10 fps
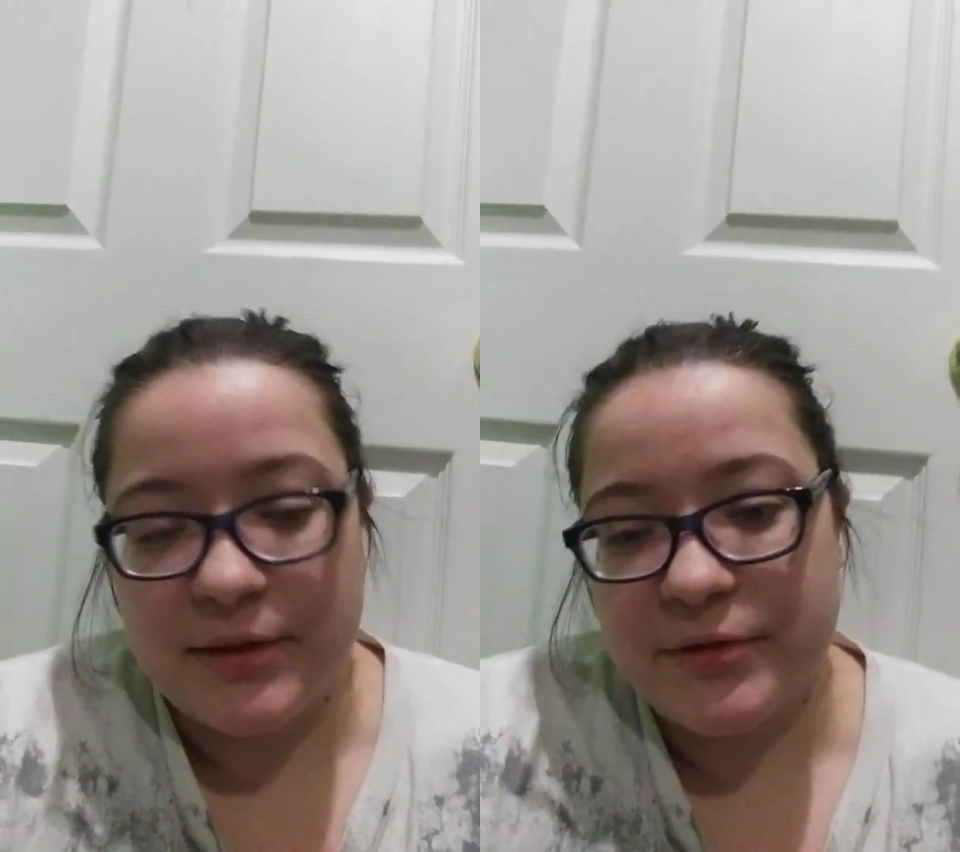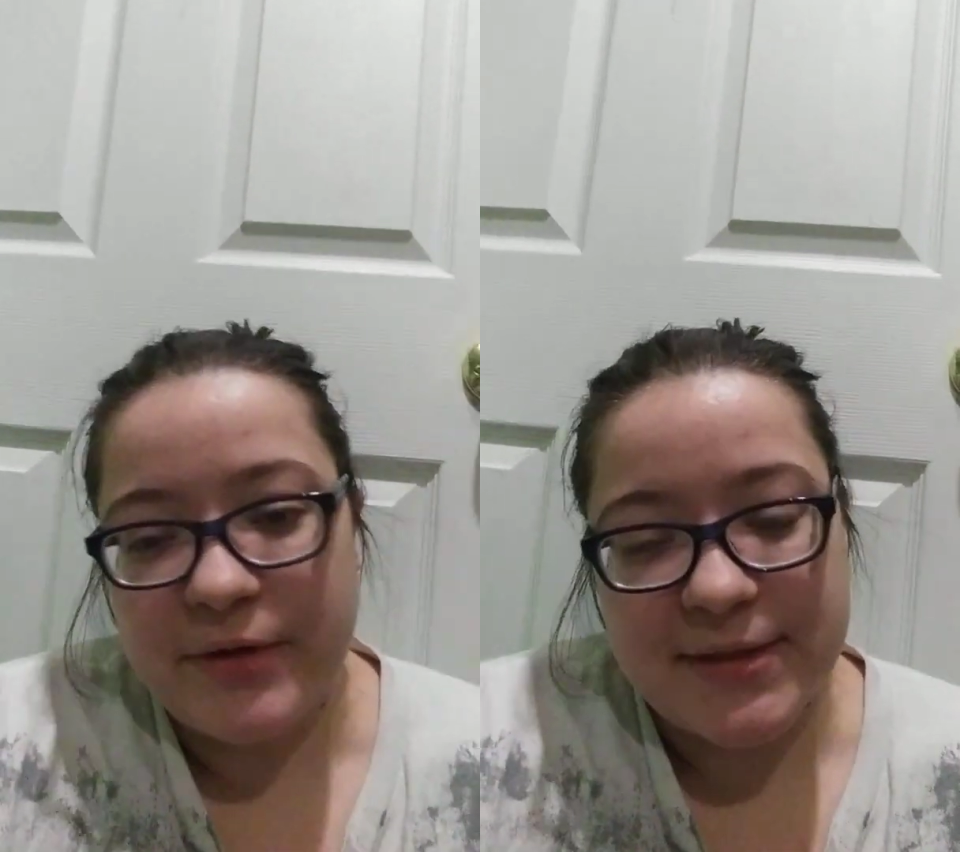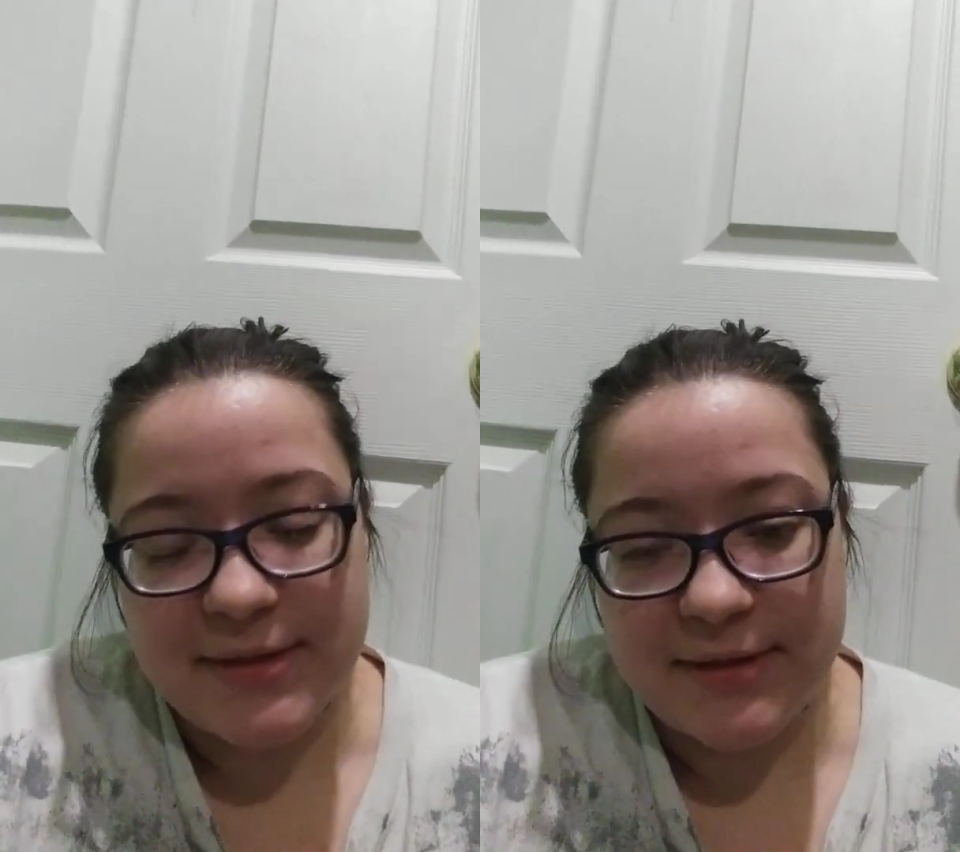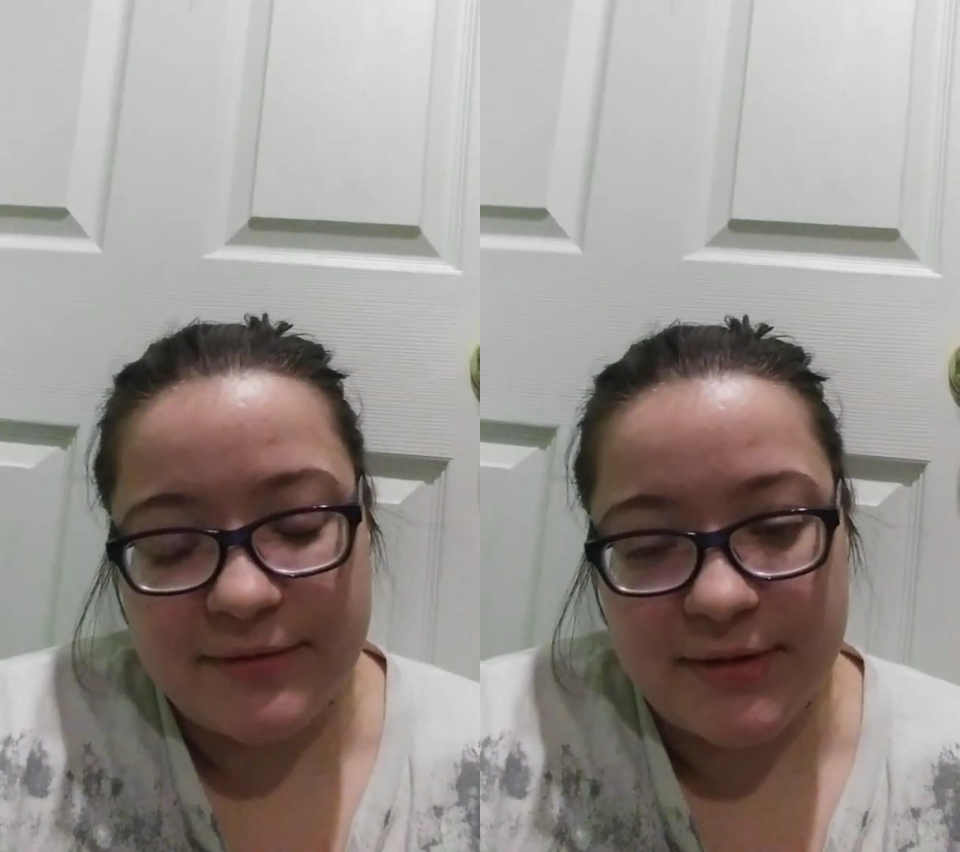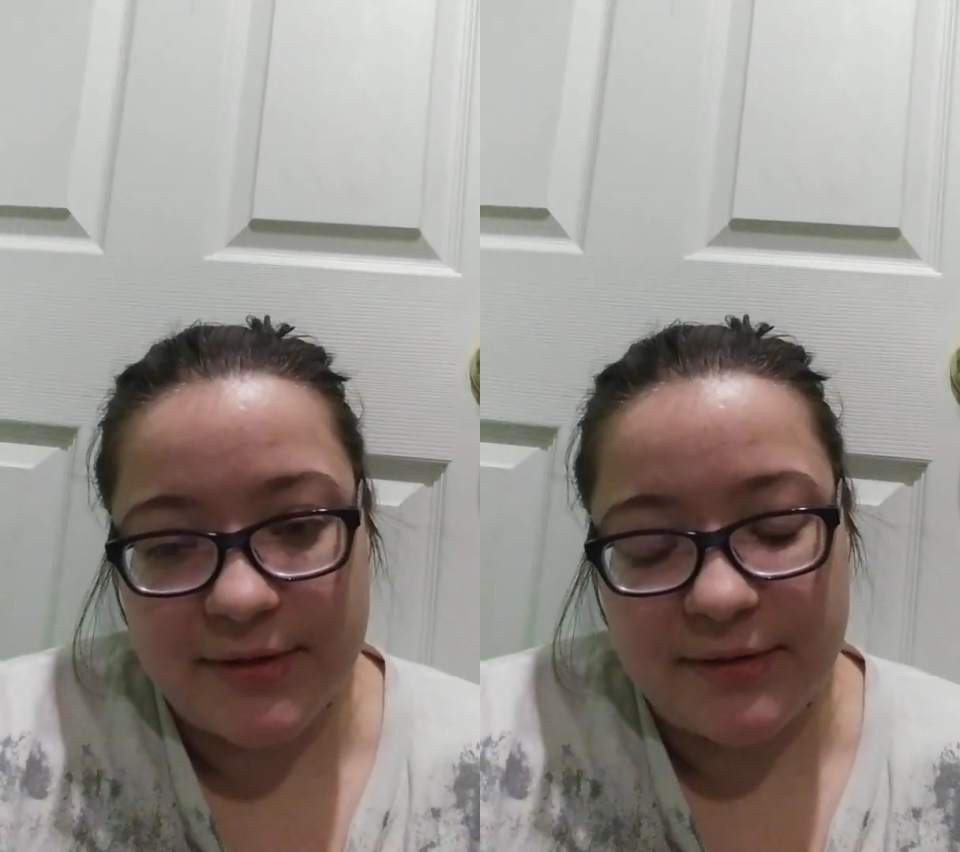there's no reason
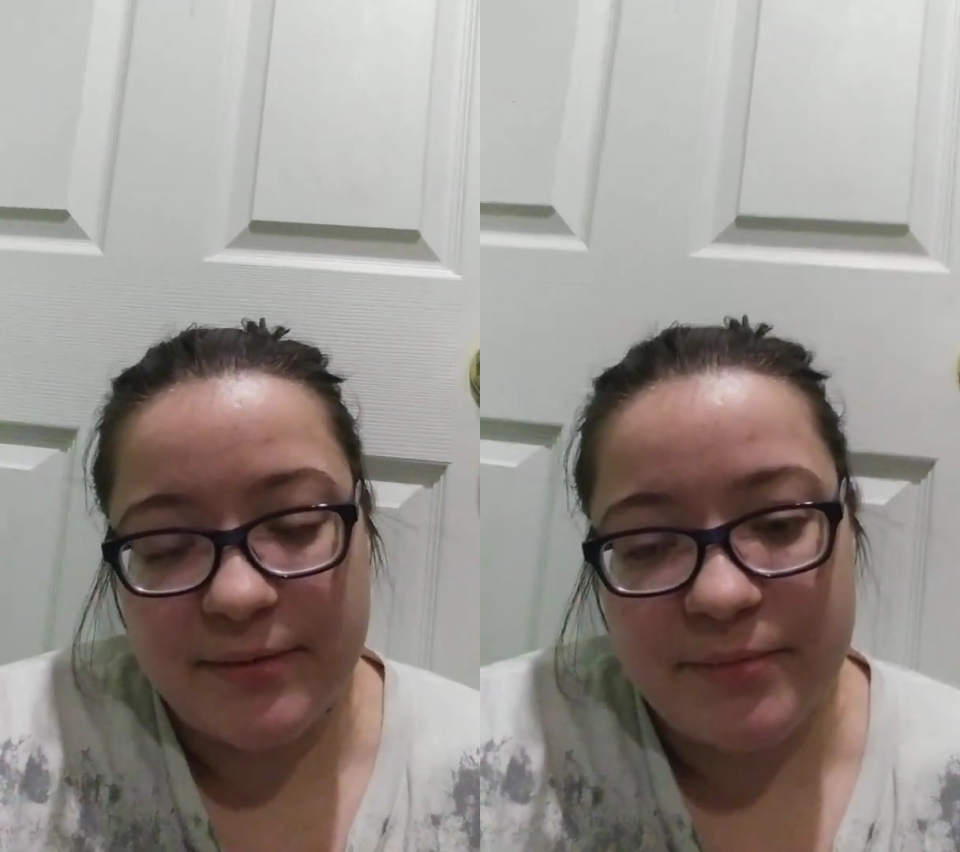to